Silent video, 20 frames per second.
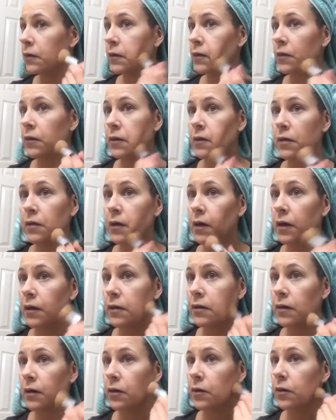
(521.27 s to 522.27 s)
so it's not
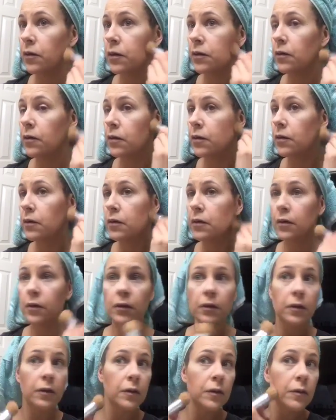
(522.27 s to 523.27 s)
so
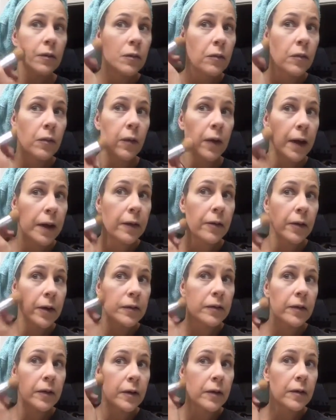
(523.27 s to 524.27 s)
white right
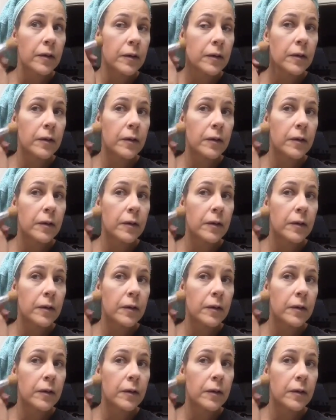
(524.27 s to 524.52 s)
there.